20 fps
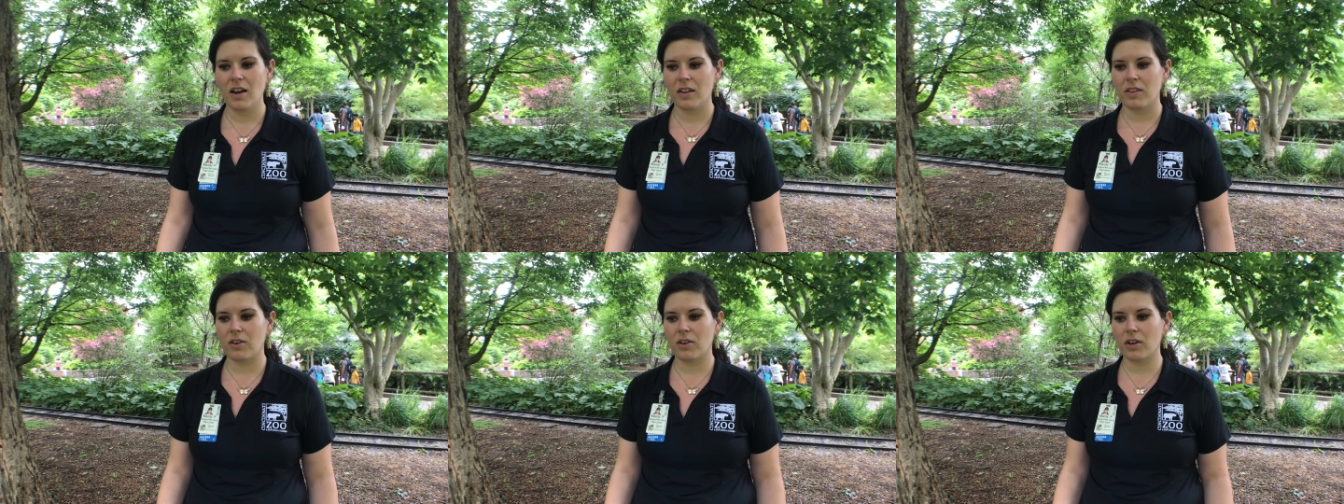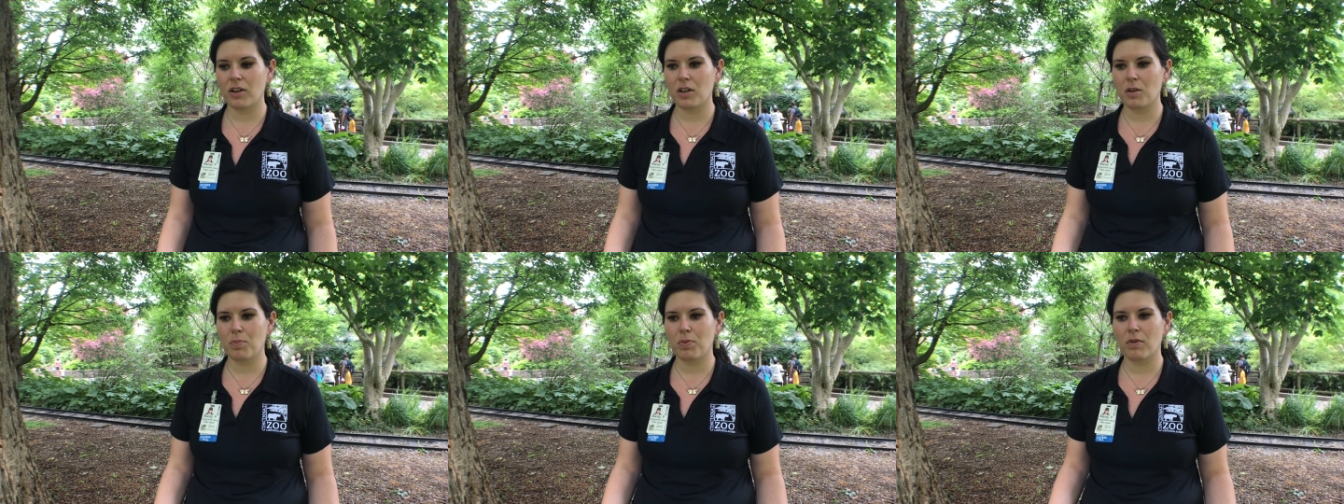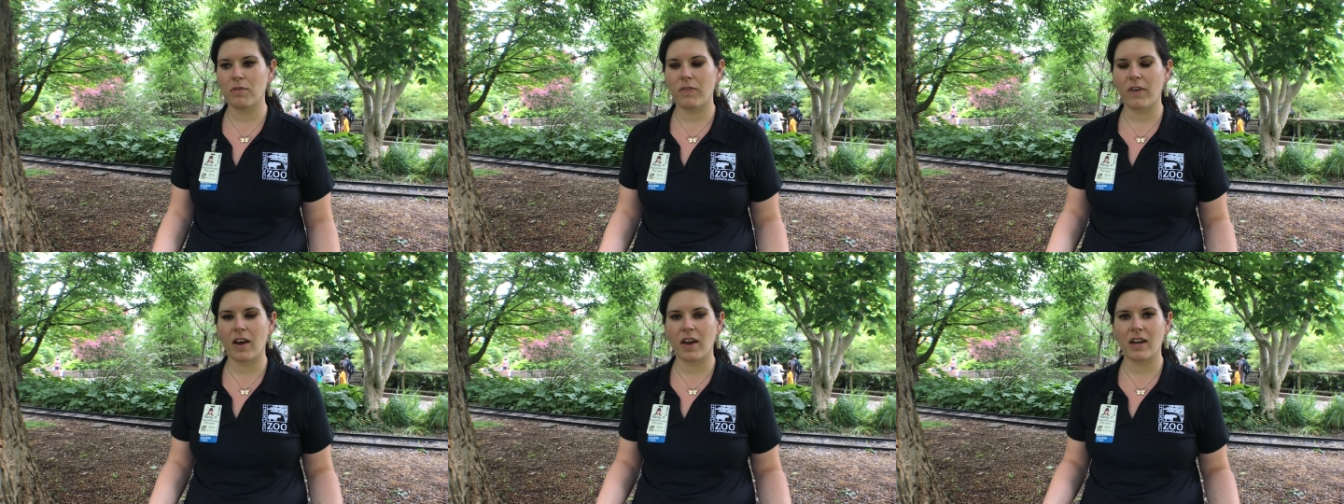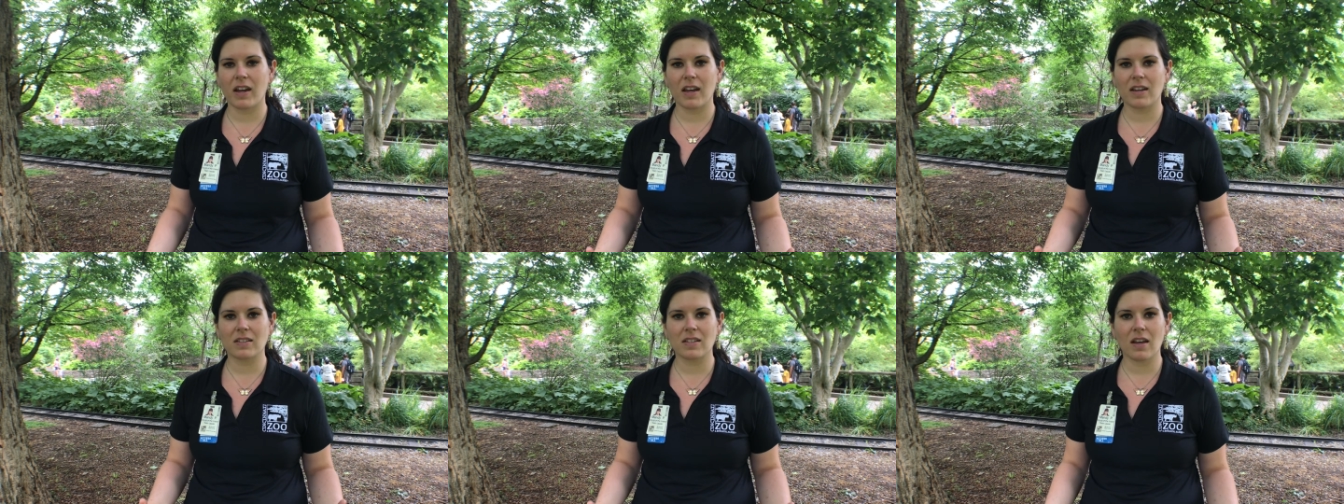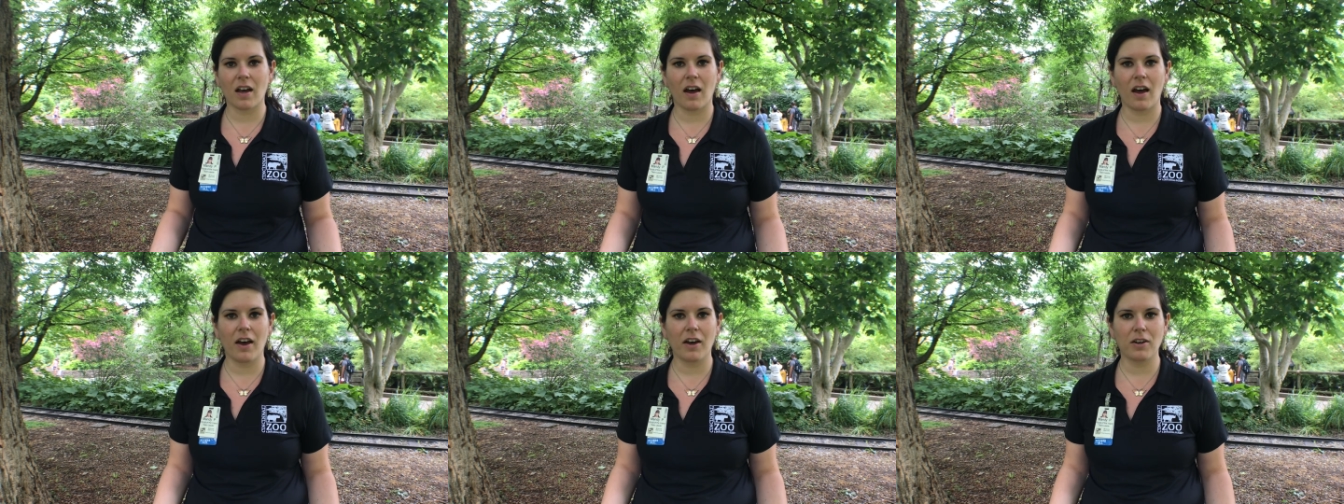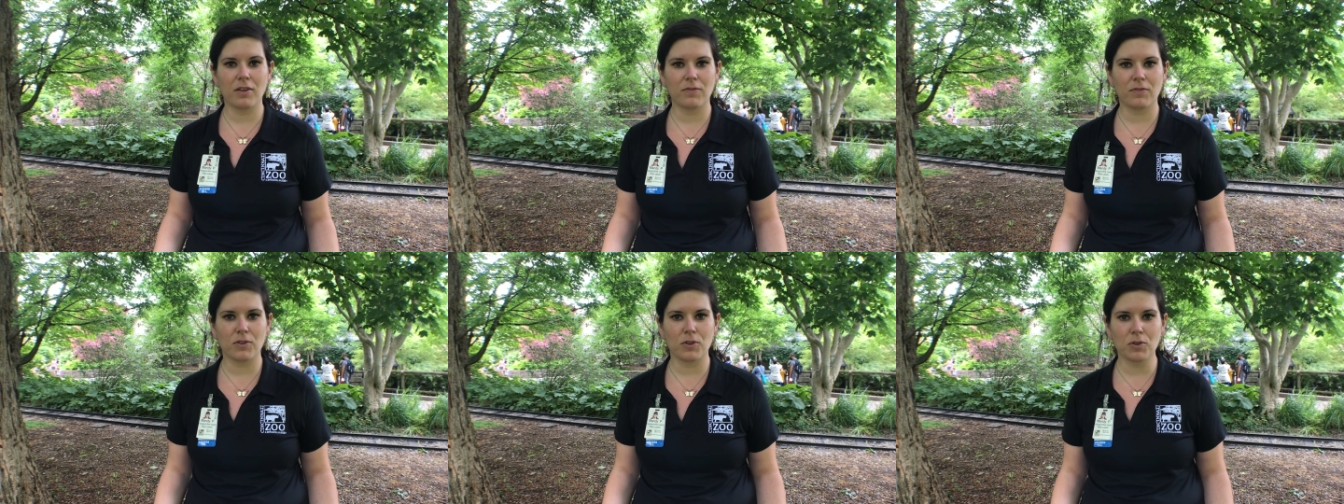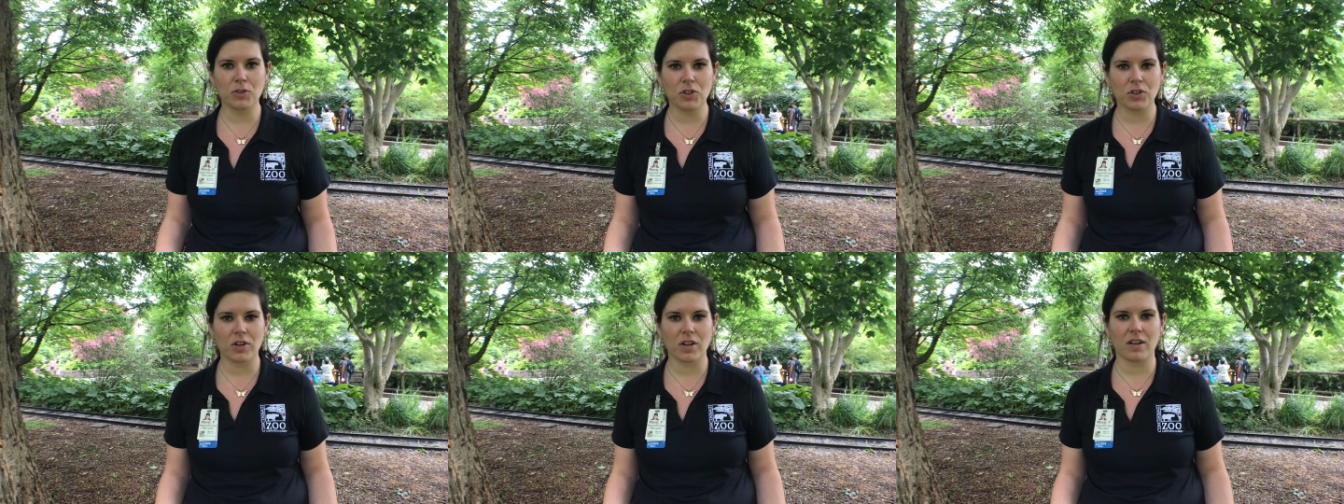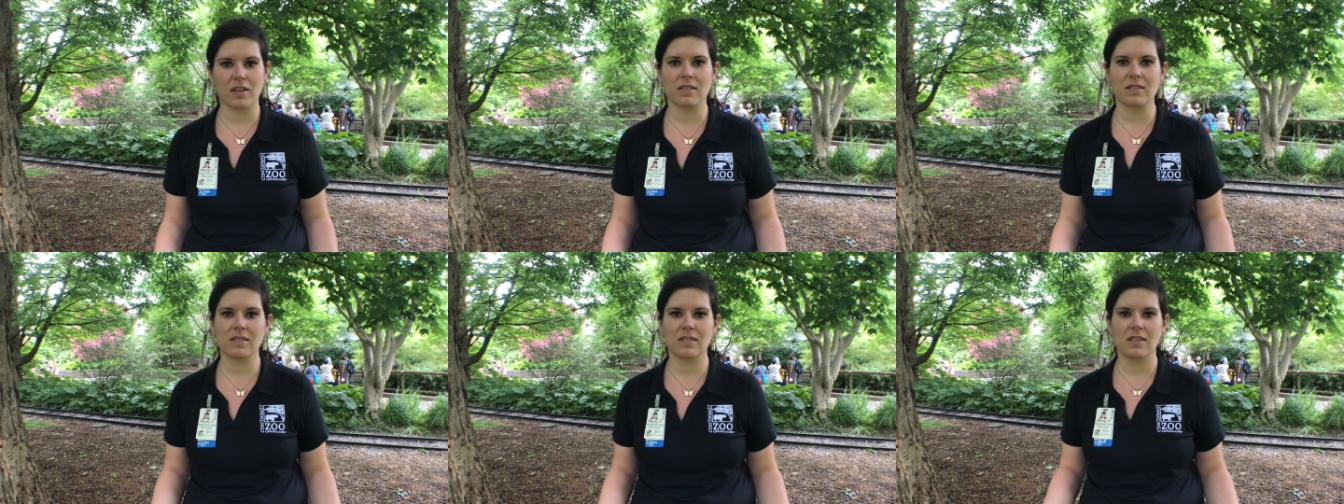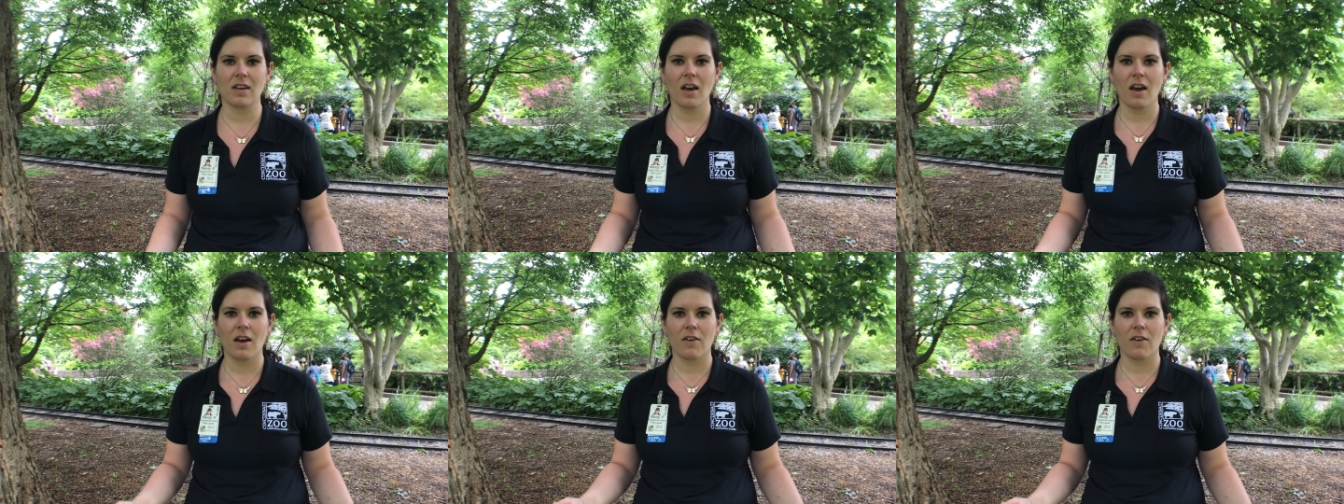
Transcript: they're going to provide a ton of nutrients